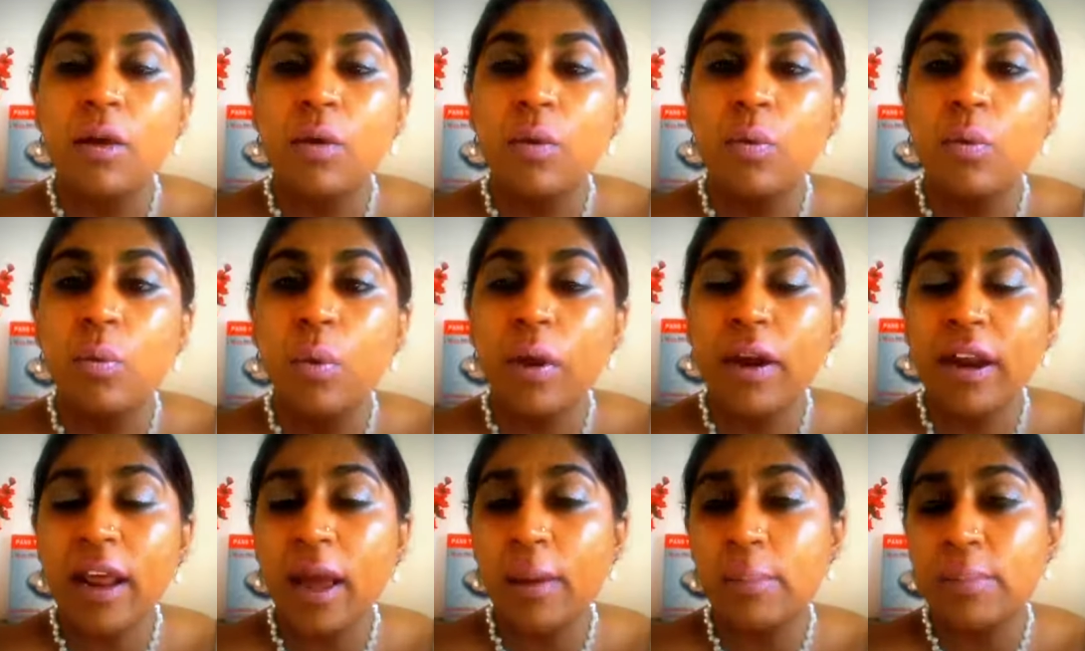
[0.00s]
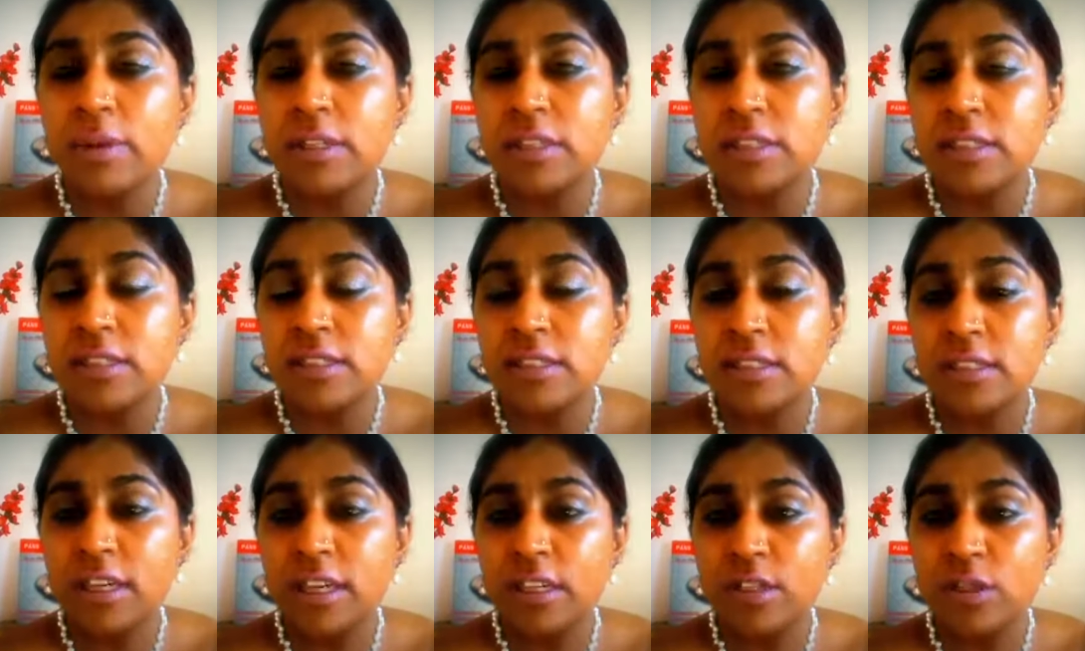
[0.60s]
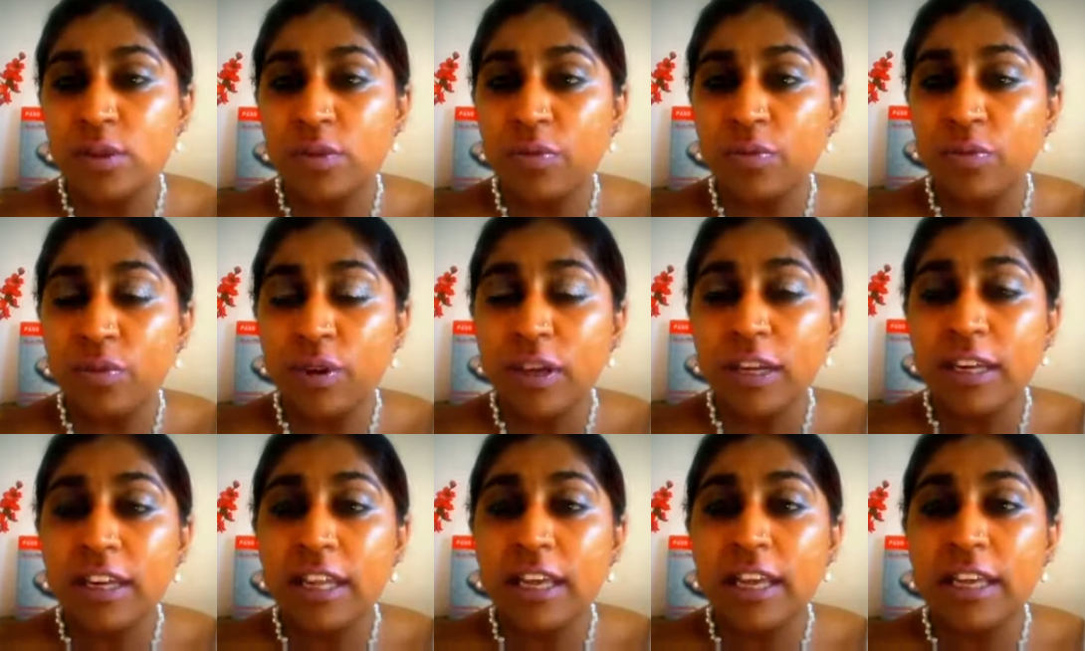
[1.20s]
What happens in
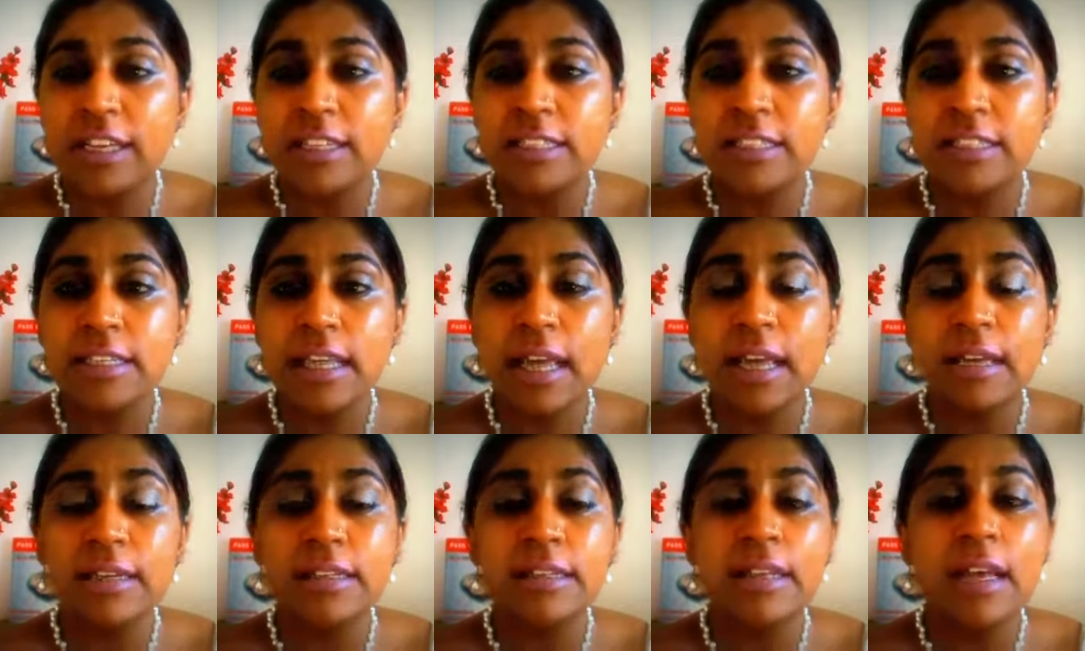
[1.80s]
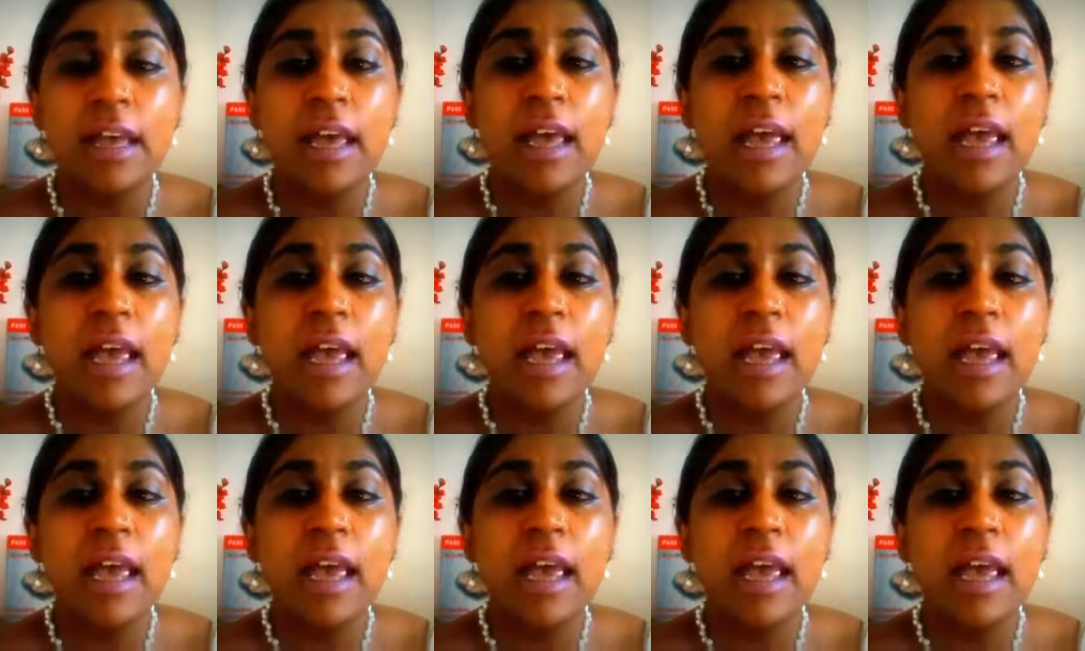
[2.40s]
schizophrenia is that